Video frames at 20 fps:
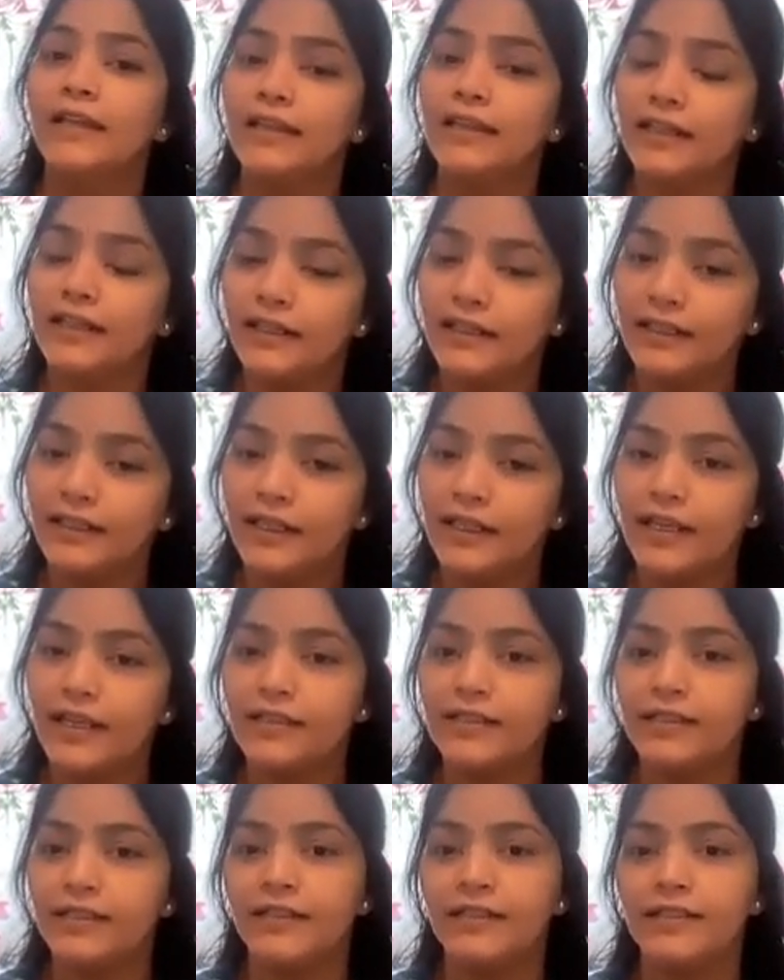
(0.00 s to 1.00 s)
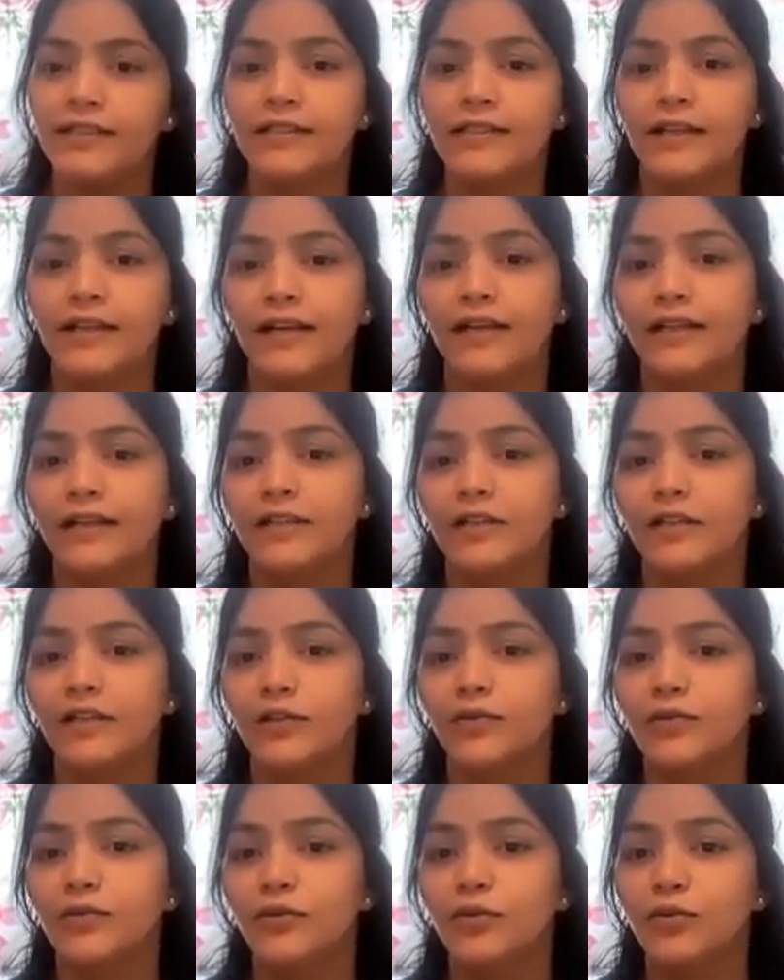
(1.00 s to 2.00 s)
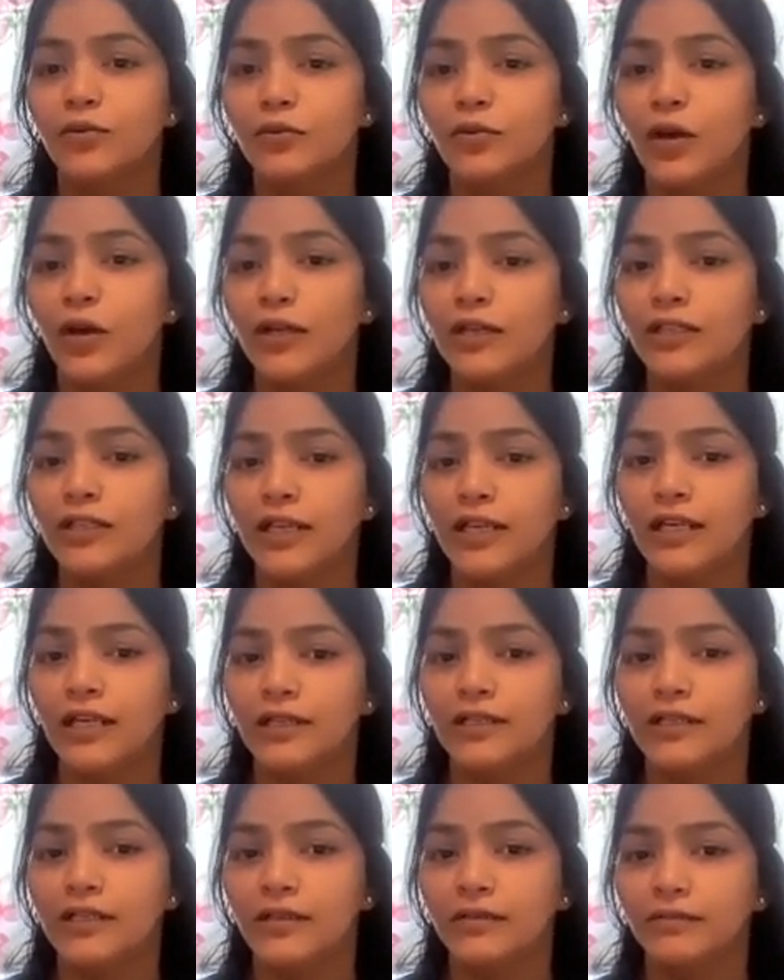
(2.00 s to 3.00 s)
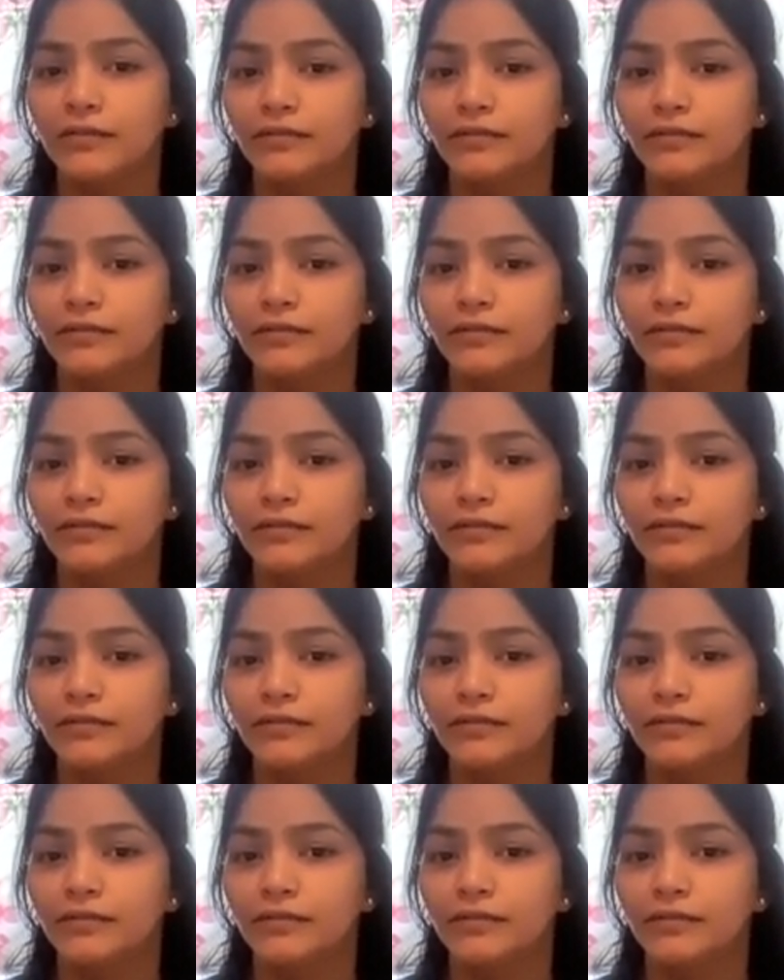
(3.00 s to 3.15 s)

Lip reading: Third case is that you do not get